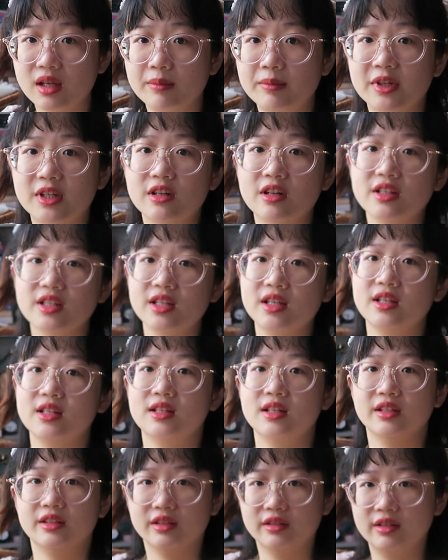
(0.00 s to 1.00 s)
because it is
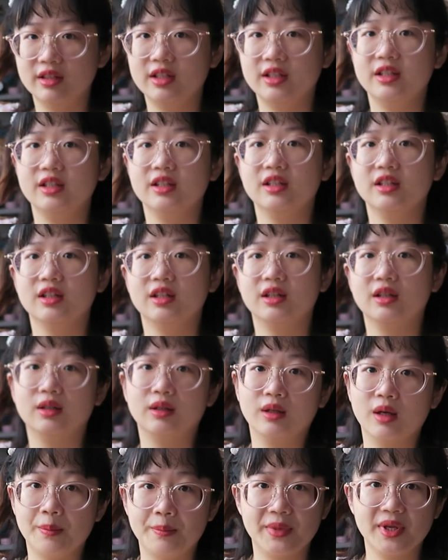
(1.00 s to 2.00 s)
literally
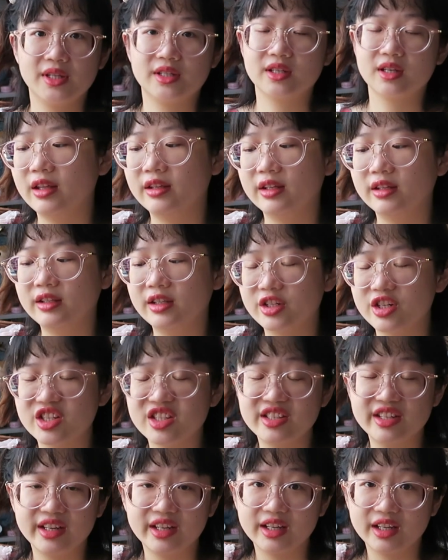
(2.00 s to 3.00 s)
a pit, and then they're
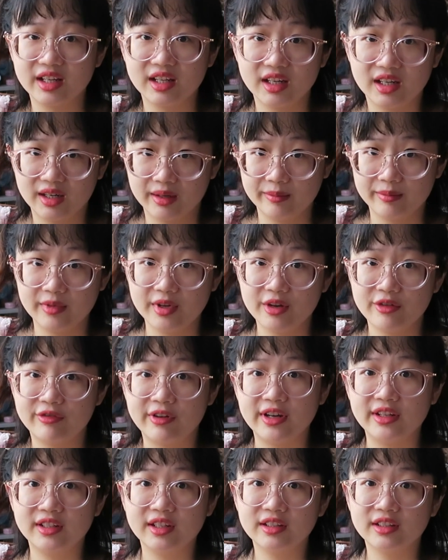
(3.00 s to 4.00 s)
just digging it up,
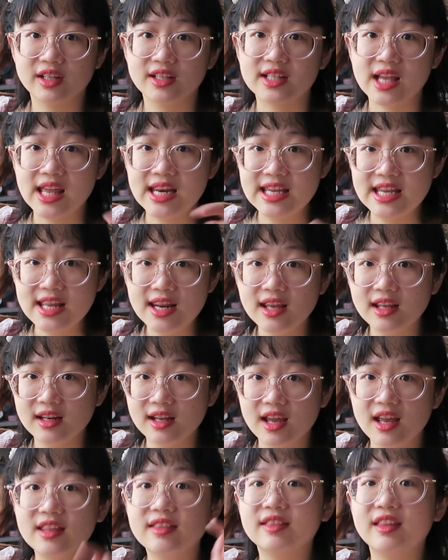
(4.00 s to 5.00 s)
finding things, and in it
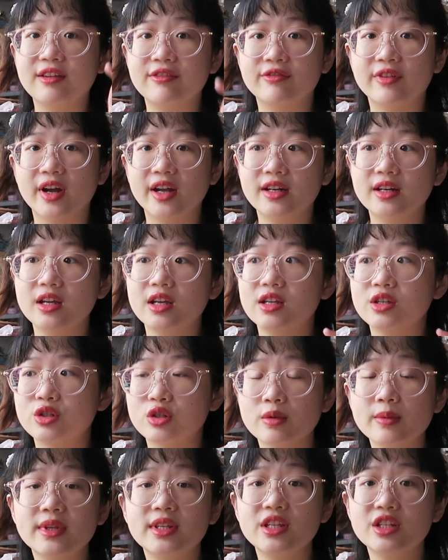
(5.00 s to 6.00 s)
they find
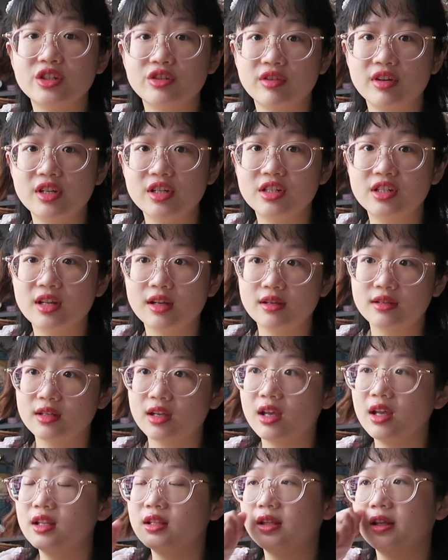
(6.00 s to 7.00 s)
so many strange things.
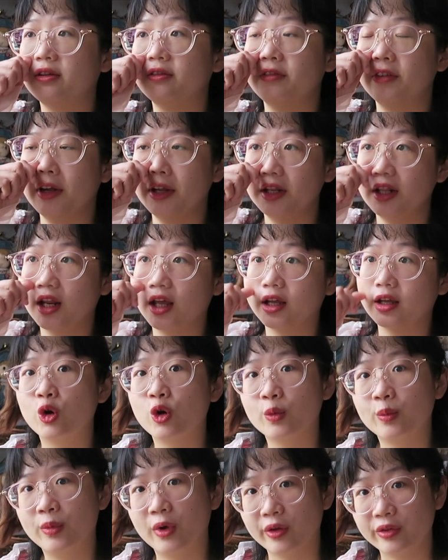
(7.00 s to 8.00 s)
They find like
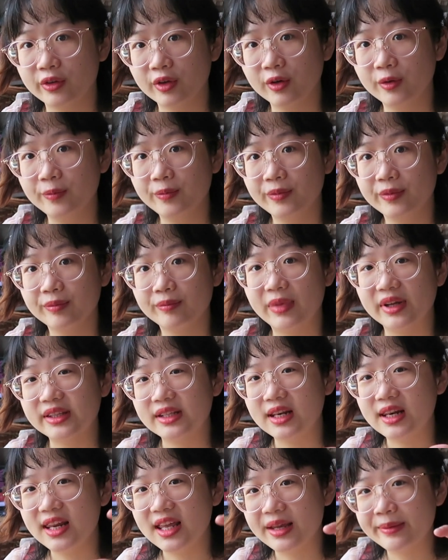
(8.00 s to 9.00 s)
Coke bottle, but the
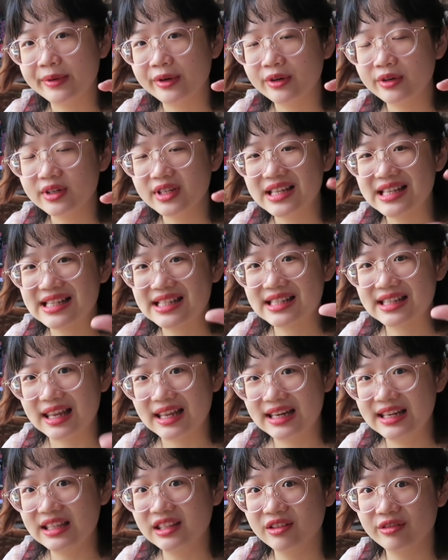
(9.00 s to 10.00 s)
label is
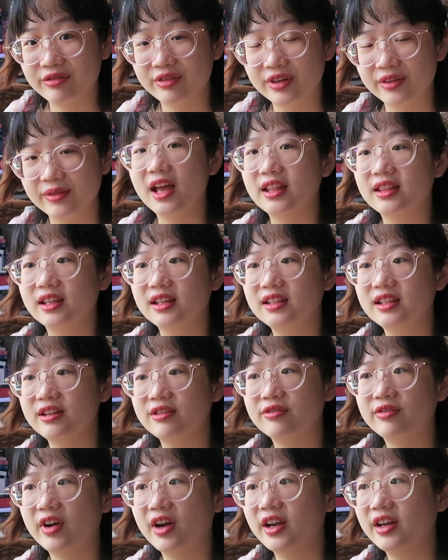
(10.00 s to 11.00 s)
slightly different, and then they
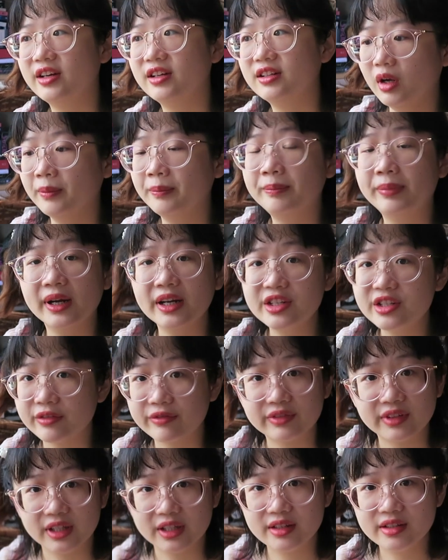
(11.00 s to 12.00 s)
find a bunch of
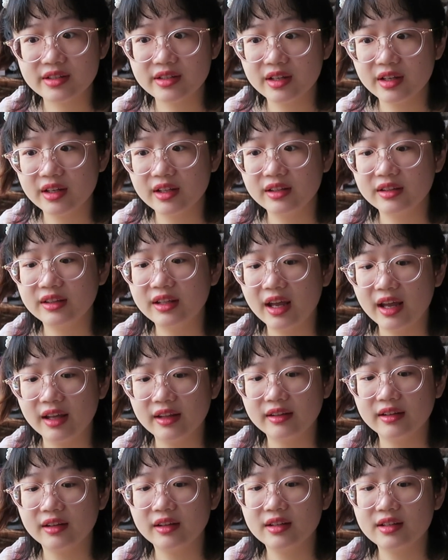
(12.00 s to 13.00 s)
things that
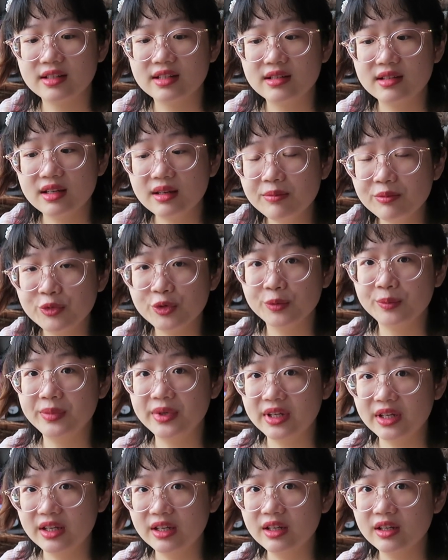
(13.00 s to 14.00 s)
seem to
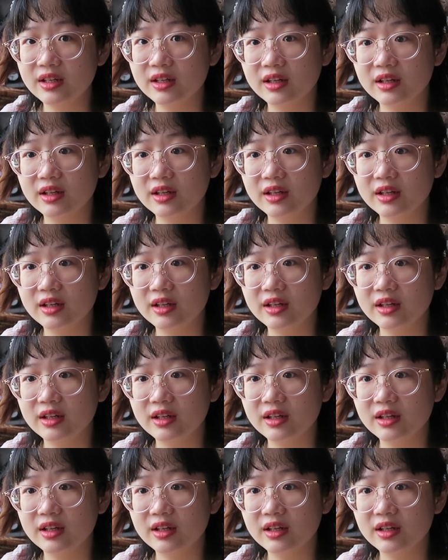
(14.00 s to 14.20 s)
be